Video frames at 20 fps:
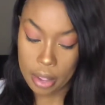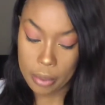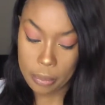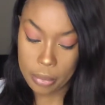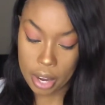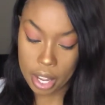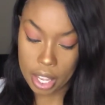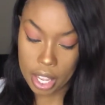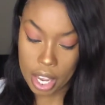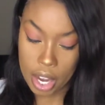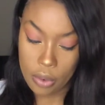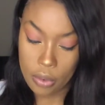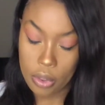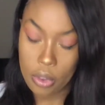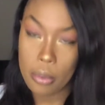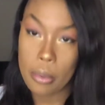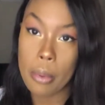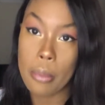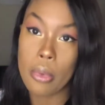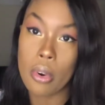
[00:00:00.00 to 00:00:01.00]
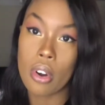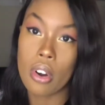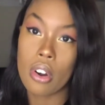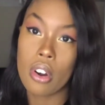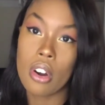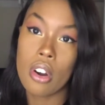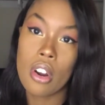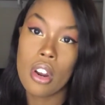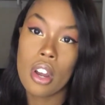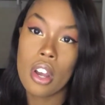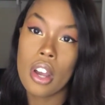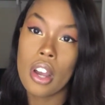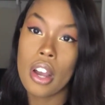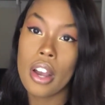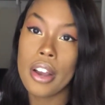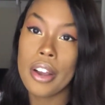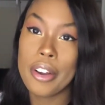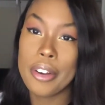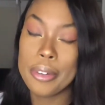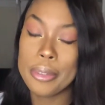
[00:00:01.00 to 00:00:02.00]
but I can't really remember
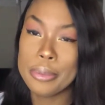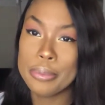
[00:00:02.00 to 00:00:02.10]
where